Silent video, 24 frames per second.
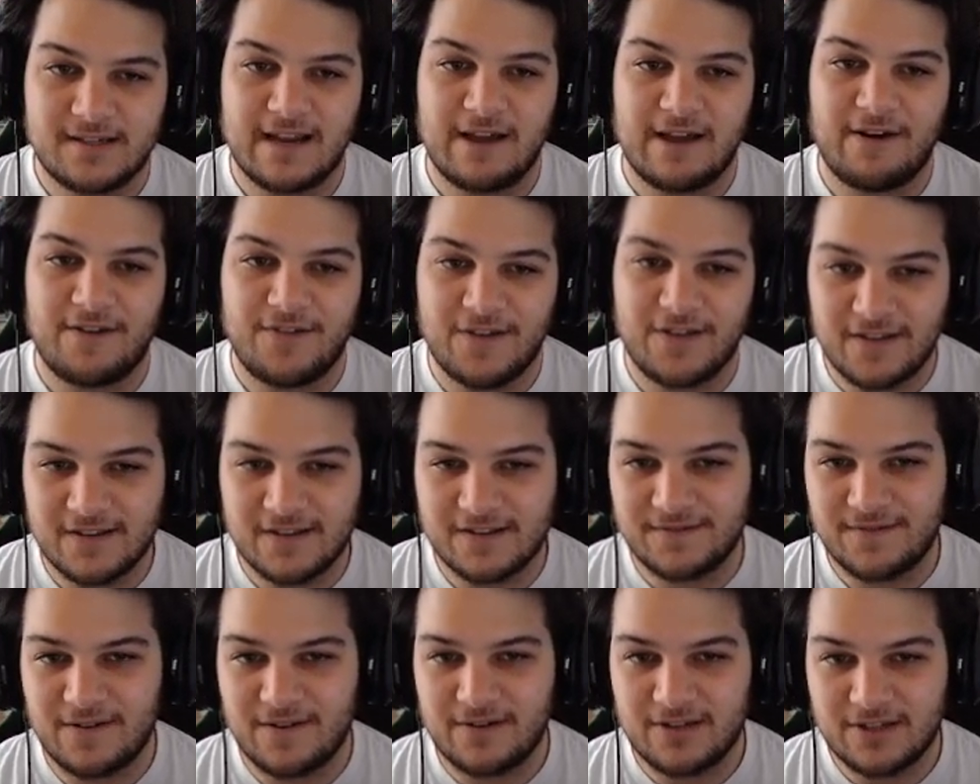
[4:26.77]
Now, I think this
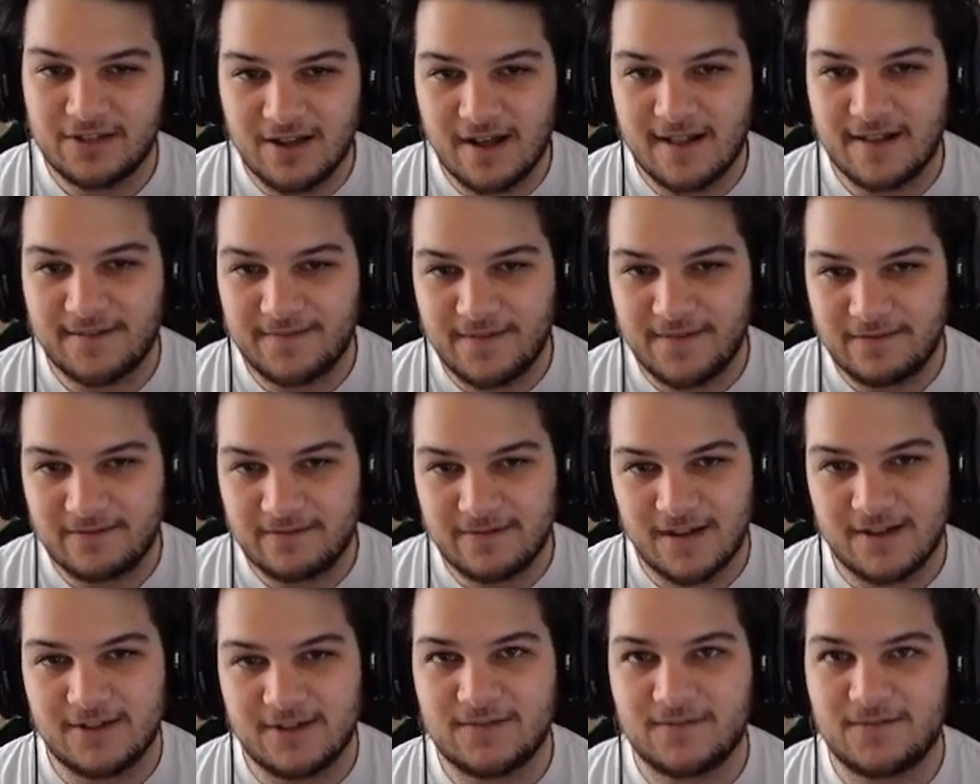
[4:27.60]
is a very solid
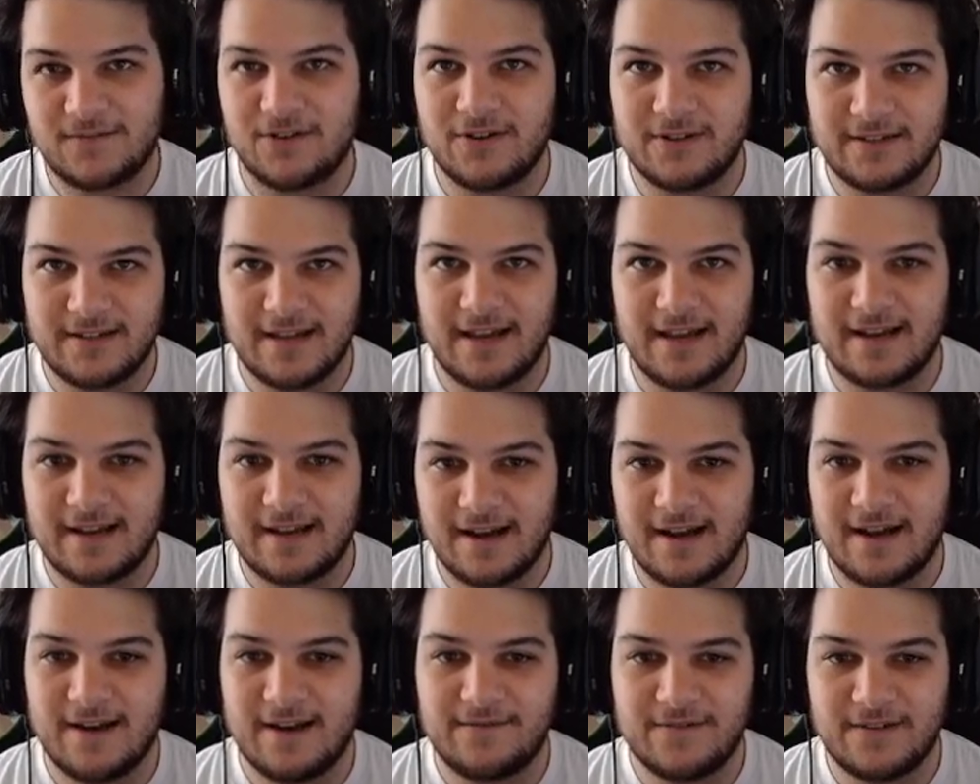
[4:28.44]
foundation for a deck,
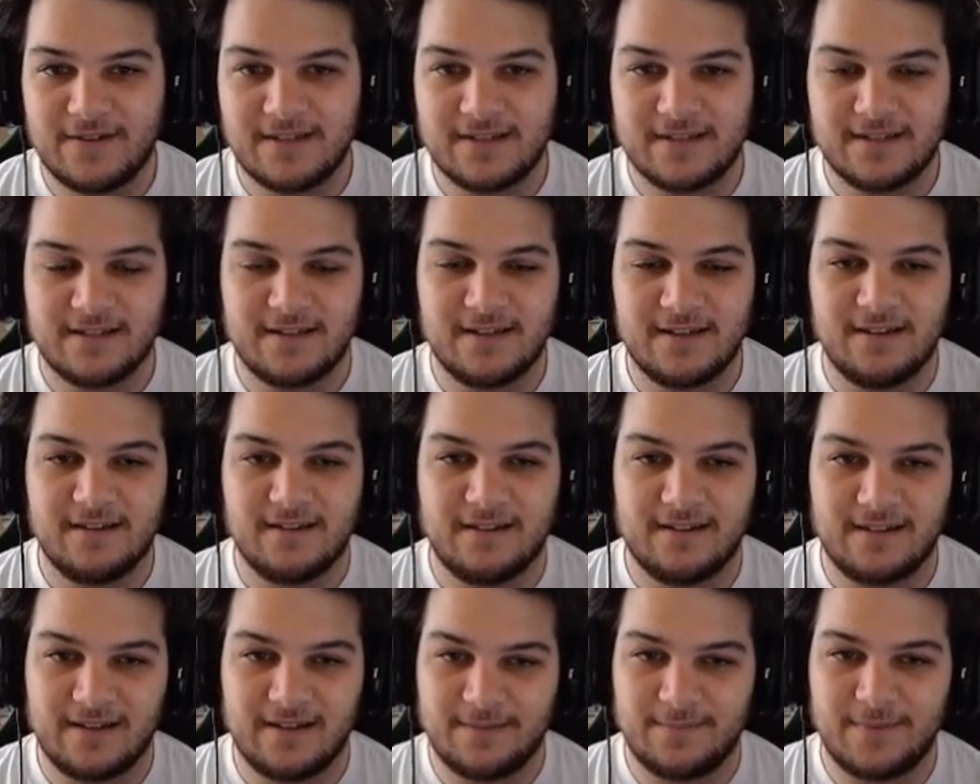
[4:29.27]
obviously.
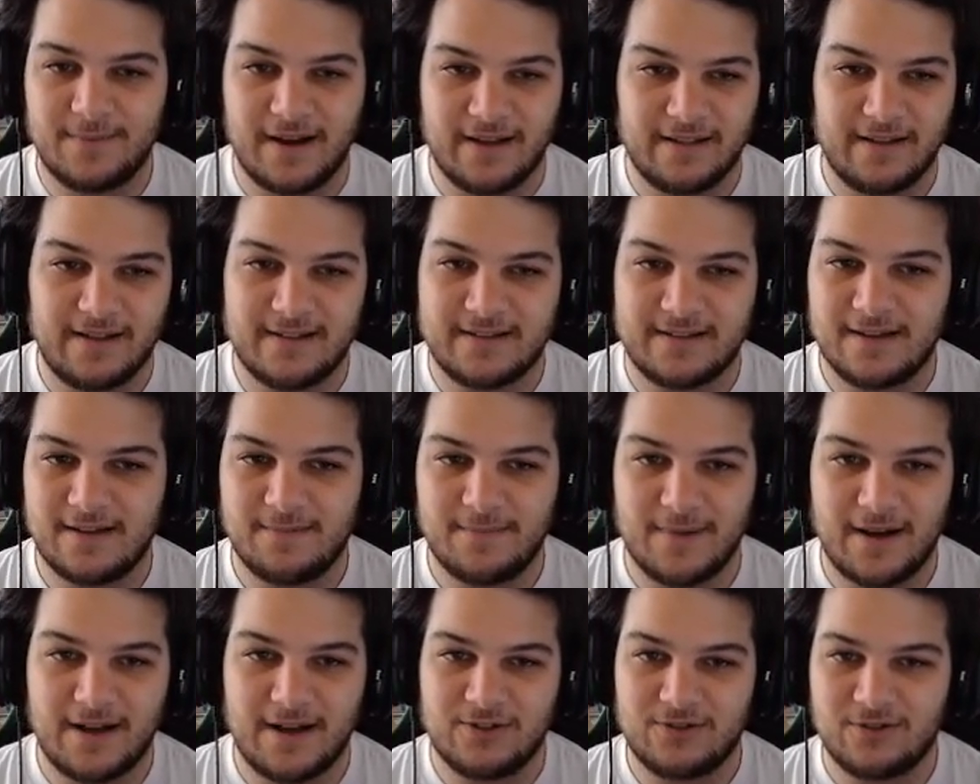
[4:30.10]
Like Biollante,
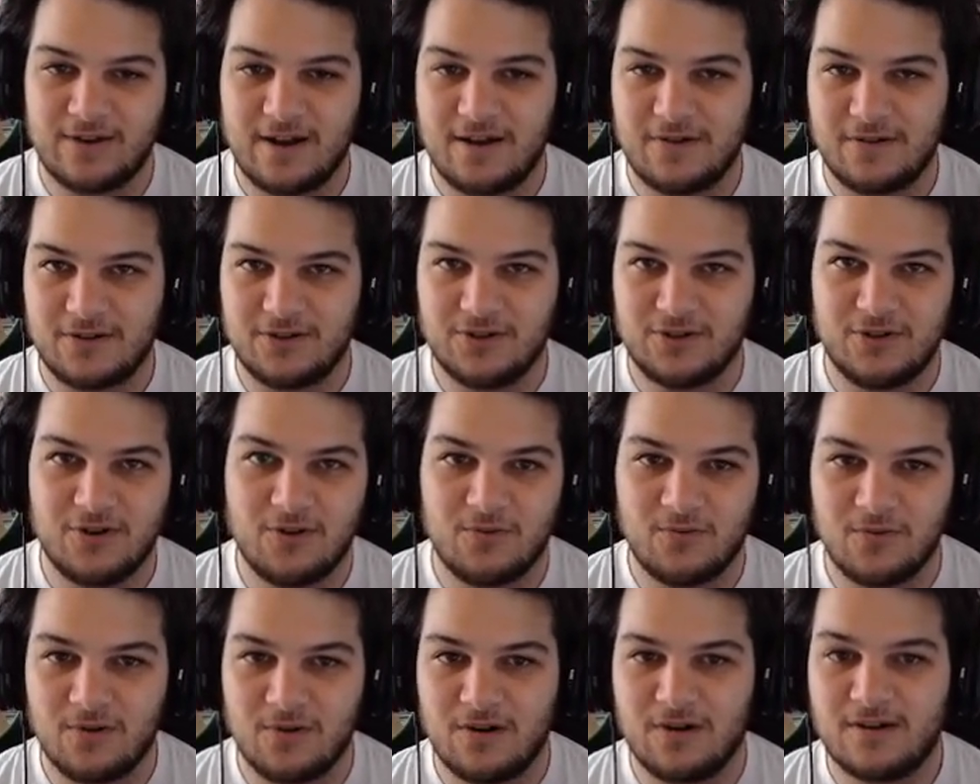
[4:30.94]
Batra, how could you go
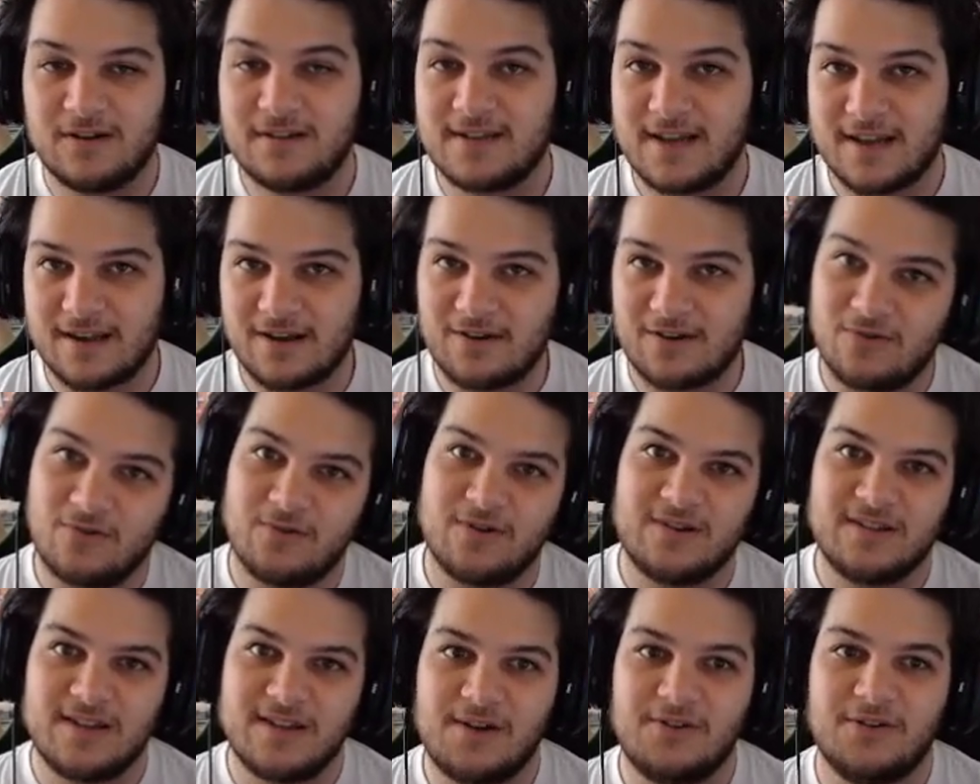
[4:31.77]
wrong? Psychic
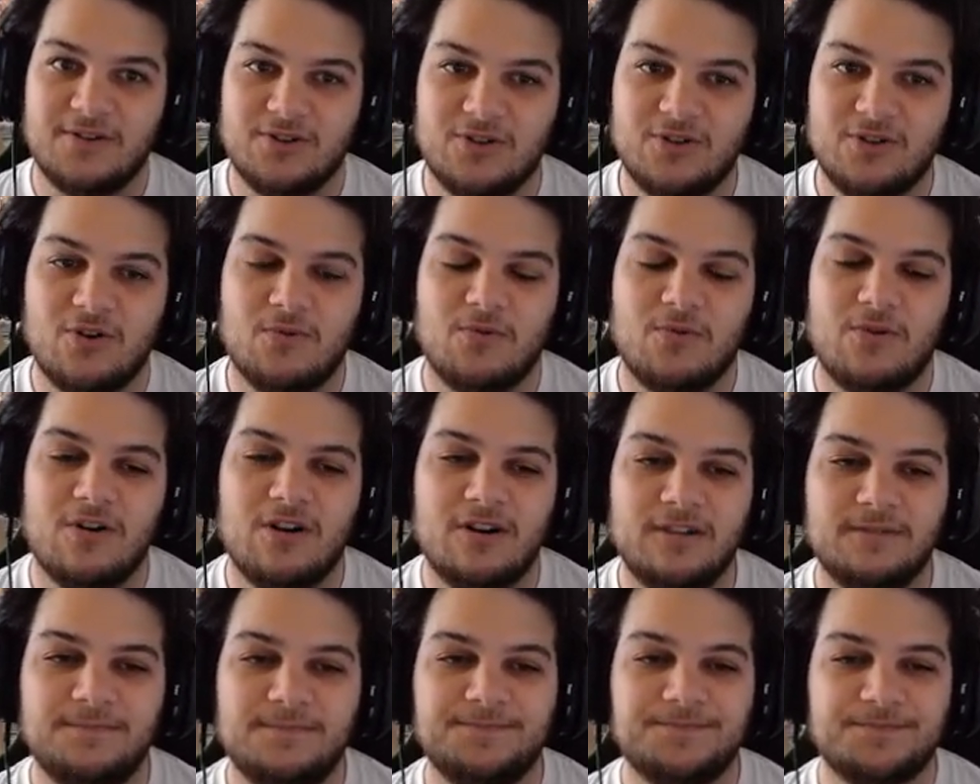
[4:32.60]
Chorus, how could you go
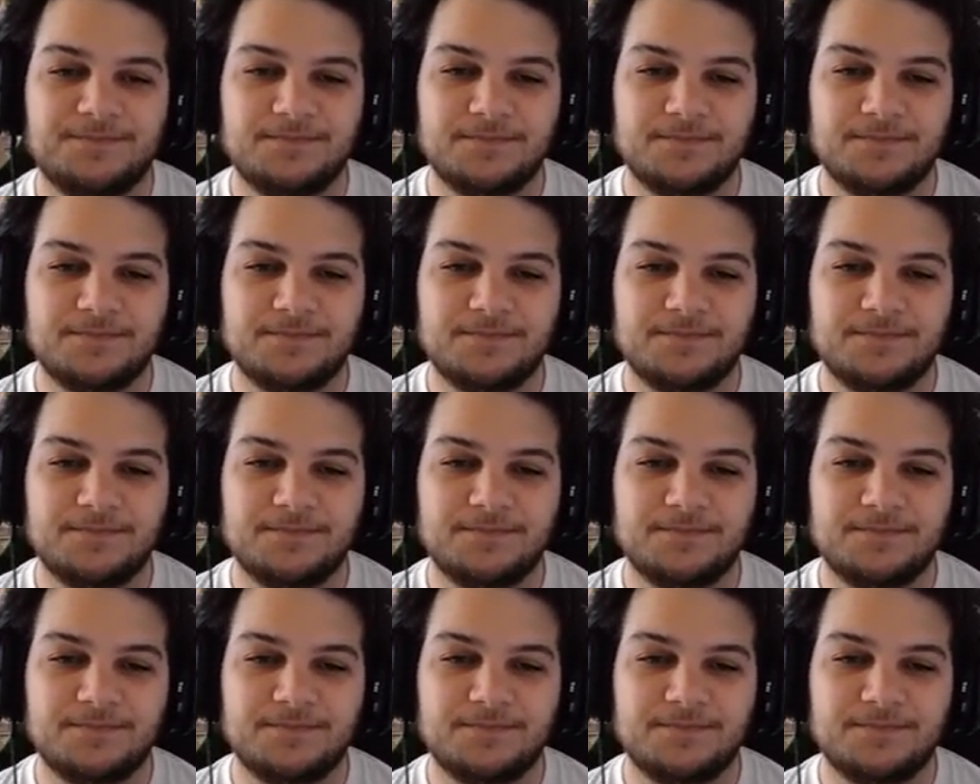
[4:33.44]
wrong?